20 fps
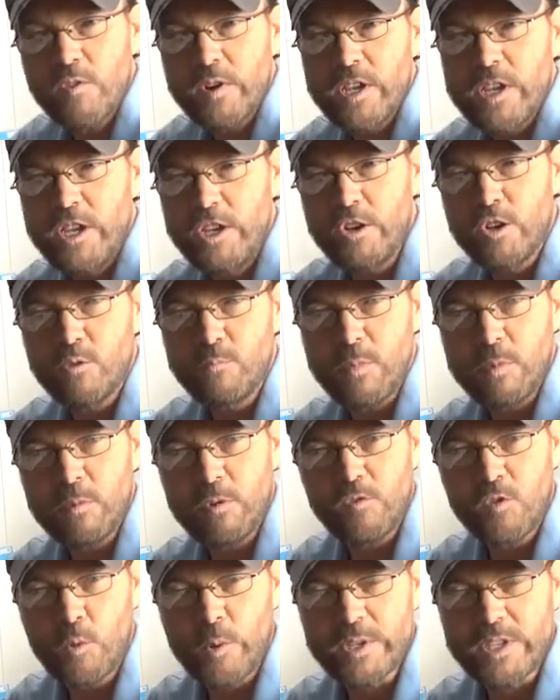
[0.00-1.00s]
here, but
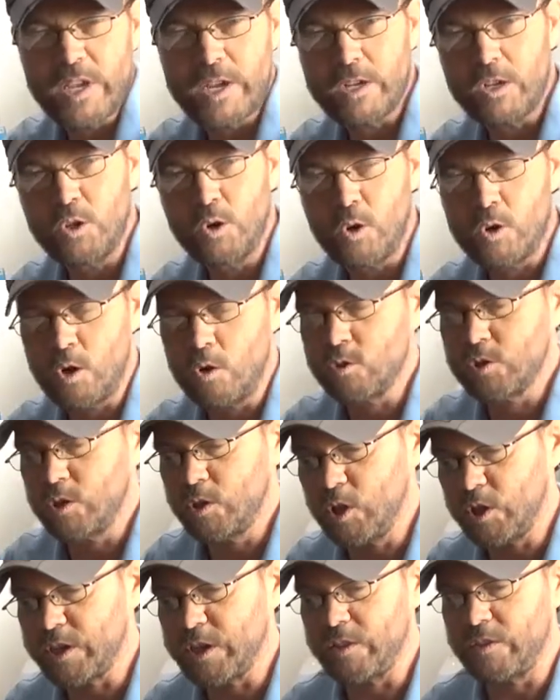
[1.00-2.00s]
before we take a little closer
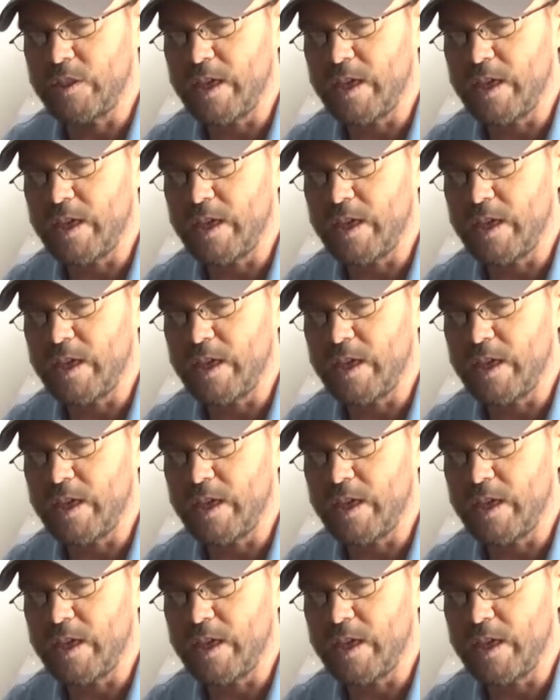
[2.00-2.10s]
look at